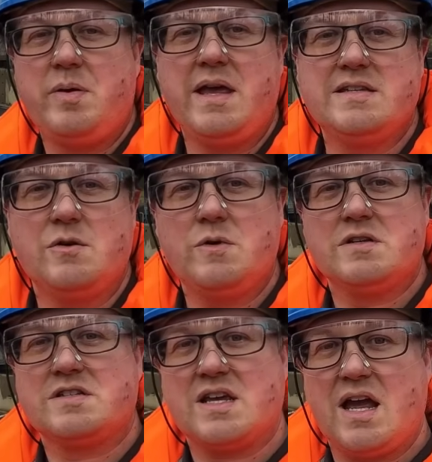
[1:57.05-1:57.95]
of piers, it
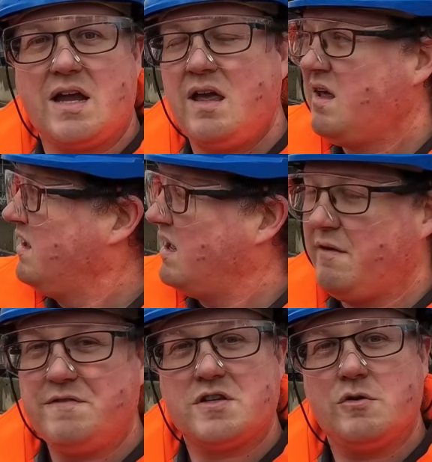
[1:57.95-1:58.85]
will sag
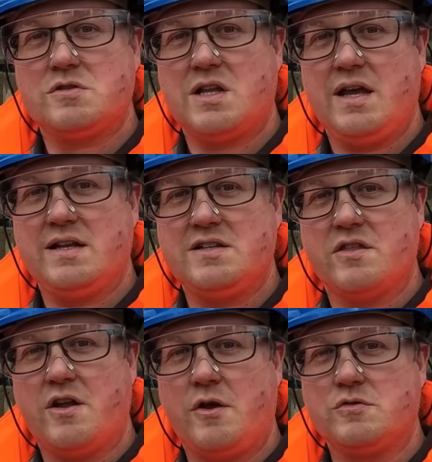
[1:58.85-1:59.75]
ever so slightly.
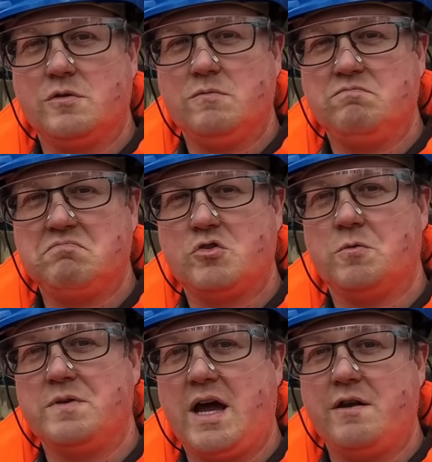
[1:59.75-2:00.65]
So the nose will
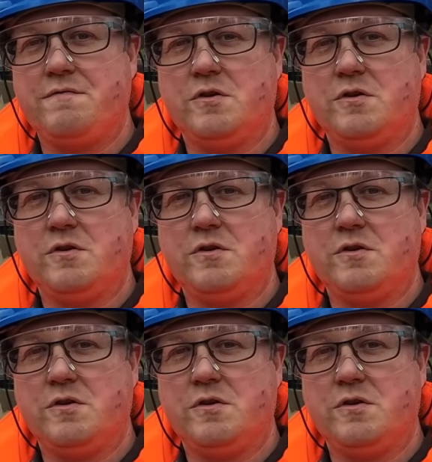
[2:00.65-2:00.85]
come down a